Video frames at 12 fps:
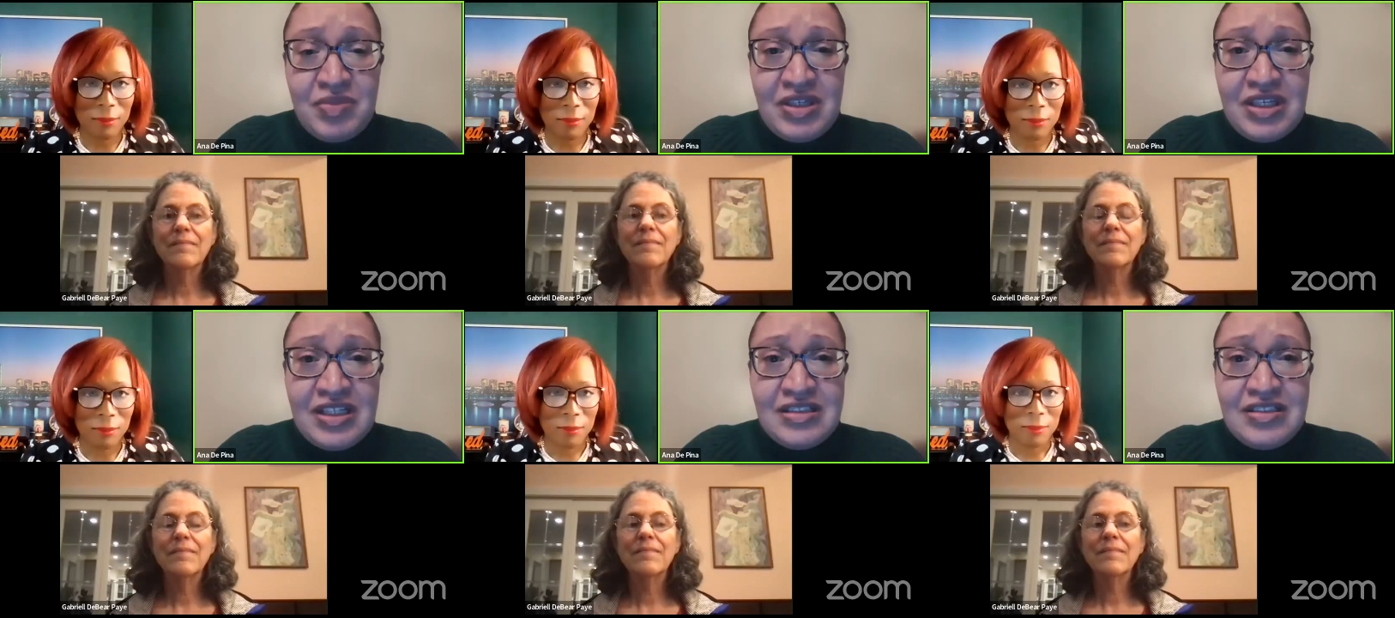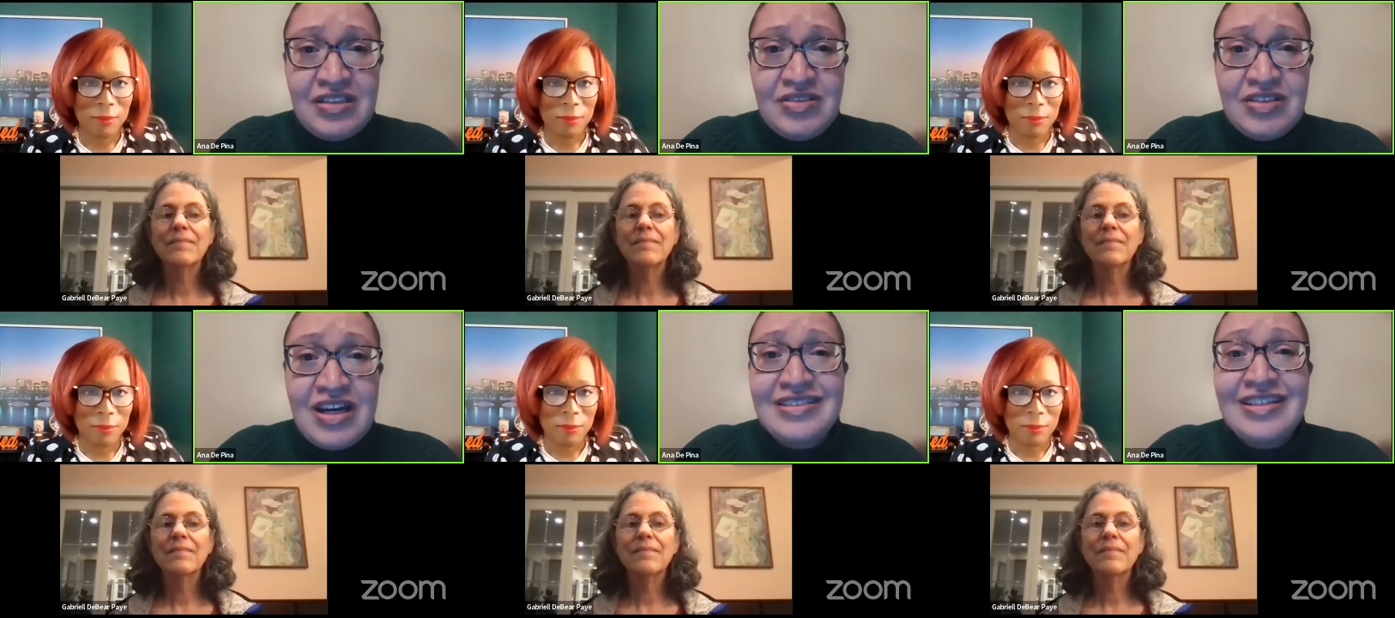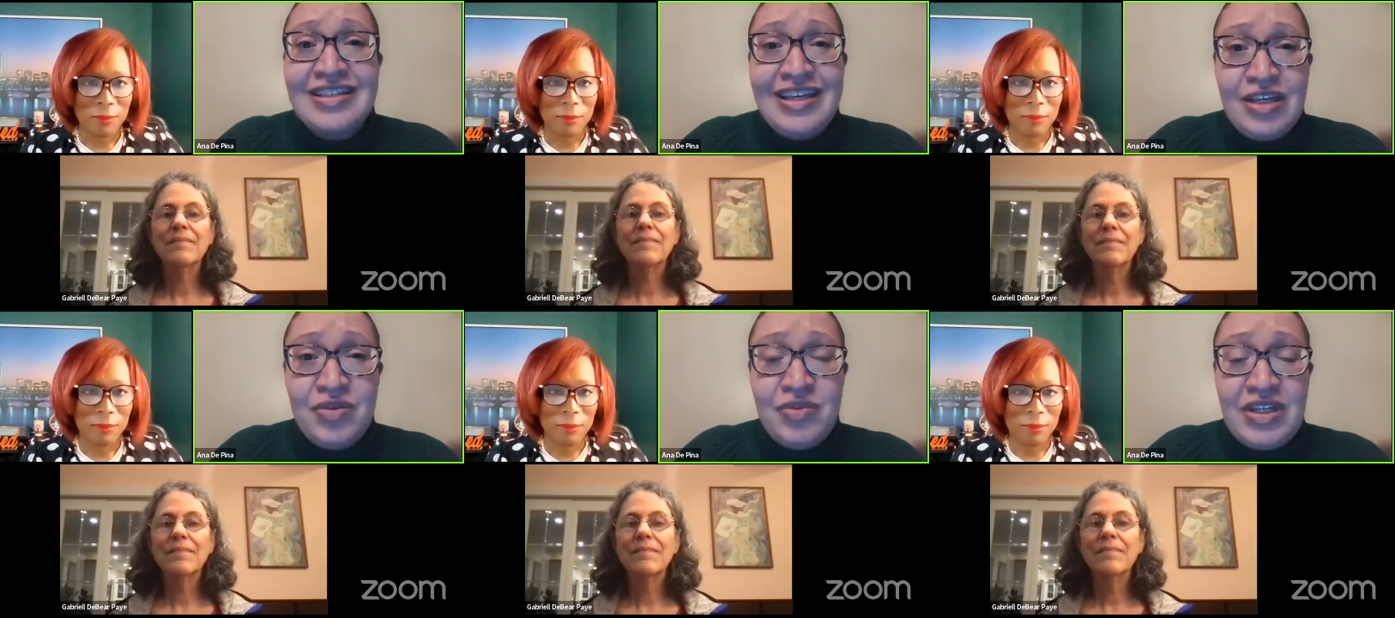Speaker 1: in the world because you know
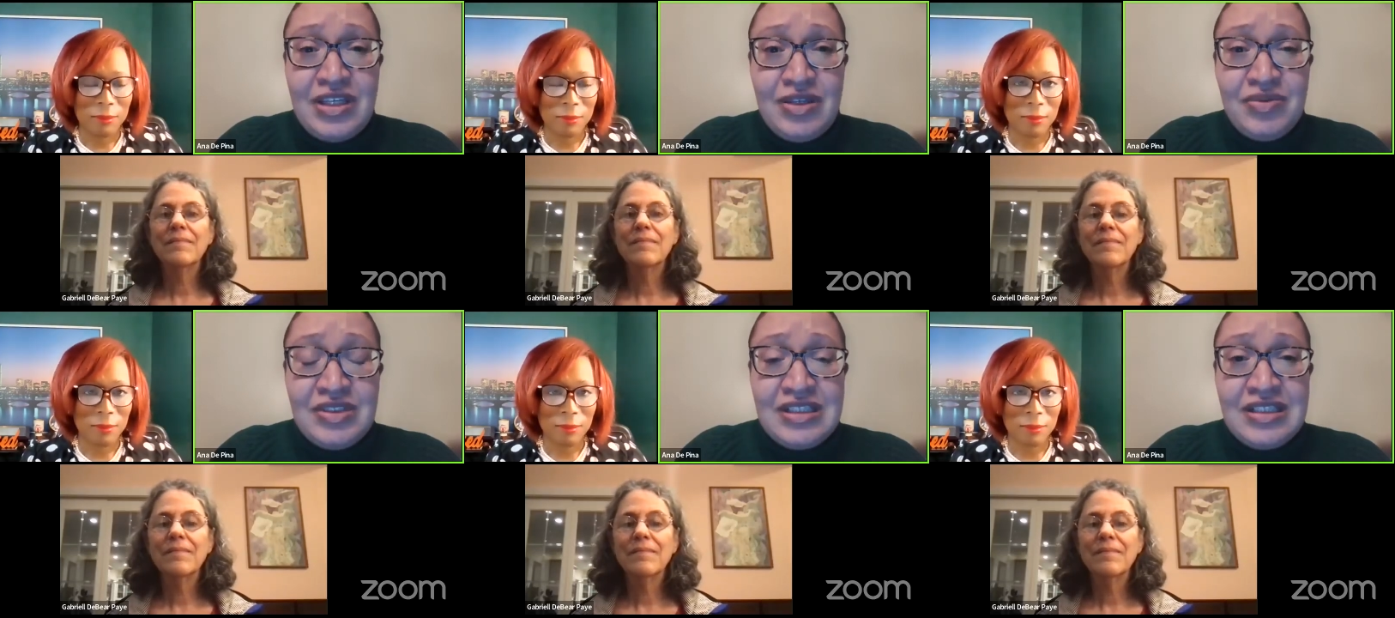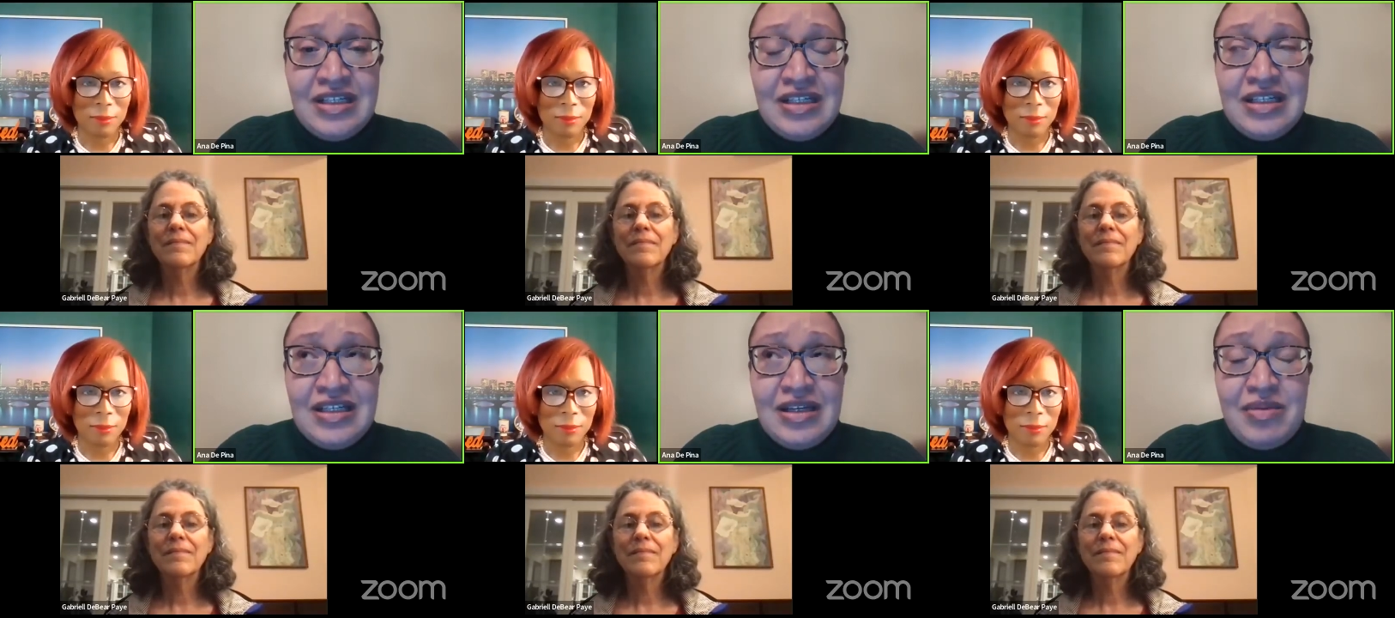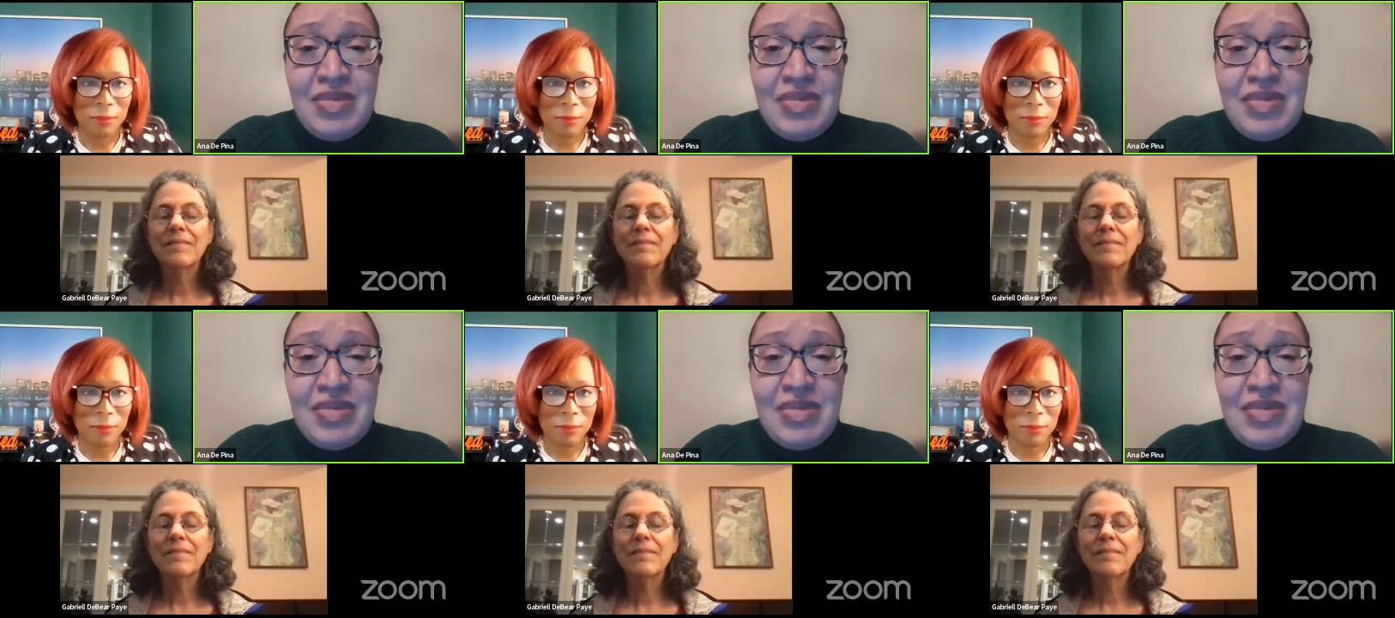Dr. King when he was